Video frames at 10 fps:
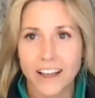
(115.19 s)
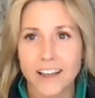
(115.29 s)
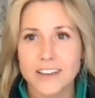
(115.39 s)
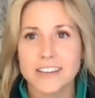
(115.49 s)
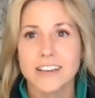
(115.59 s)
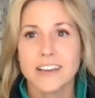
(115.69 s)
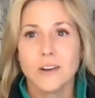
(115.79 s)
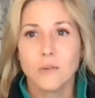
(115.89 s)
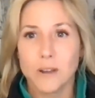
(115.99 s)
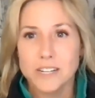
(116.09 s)
I
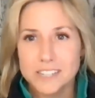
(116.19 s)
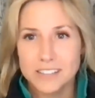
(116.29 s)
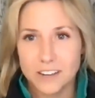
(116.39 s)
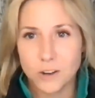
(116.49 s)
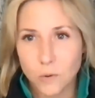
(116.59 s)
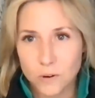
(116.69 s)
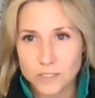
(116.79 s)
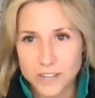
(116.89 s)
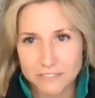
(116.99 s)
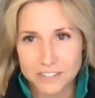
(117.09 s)
went to the
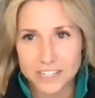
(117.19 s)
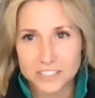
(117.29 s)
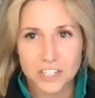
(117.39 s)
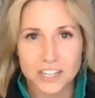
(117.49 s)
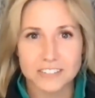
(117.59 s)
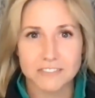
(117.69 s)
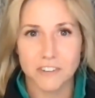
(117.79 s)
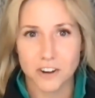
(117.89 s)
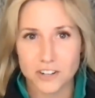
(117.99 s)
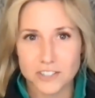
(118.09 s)
core definition
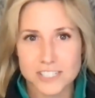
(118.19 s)
first.